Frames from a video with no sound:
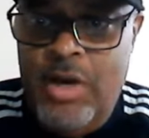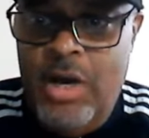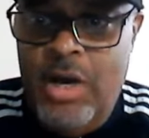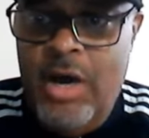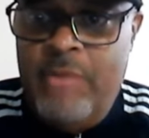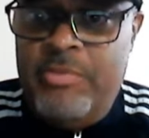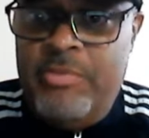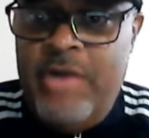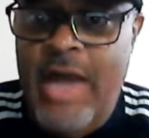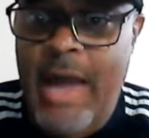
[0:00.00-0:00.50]

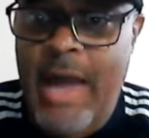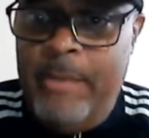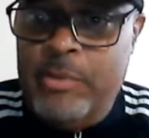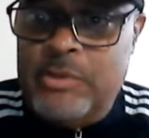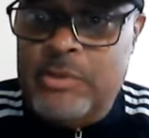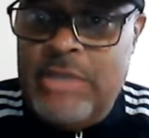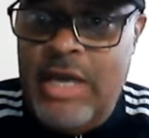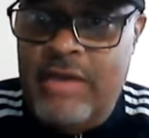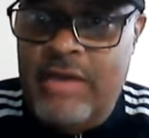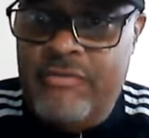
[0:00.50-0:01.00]
of apple
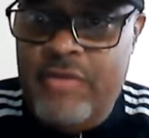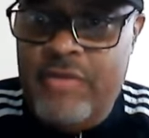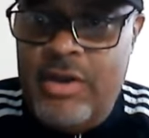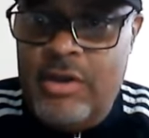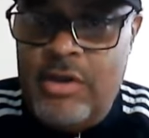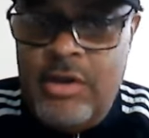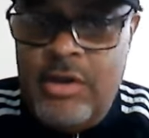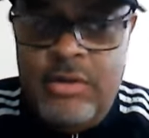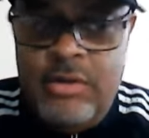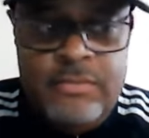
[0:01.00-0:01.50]
cider
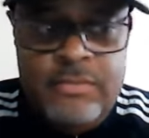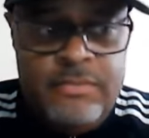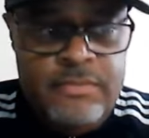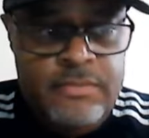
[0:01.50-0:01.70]
vinegar.